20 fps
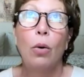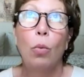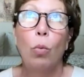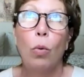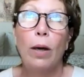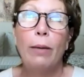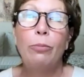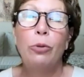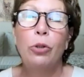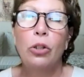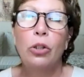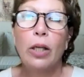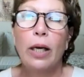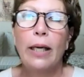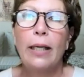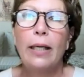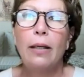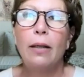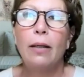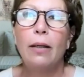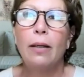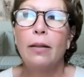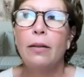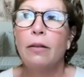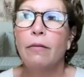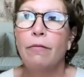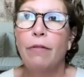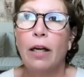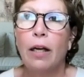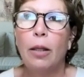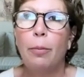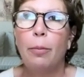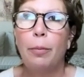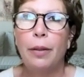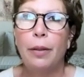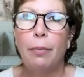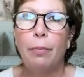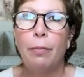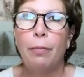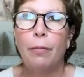website
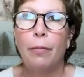development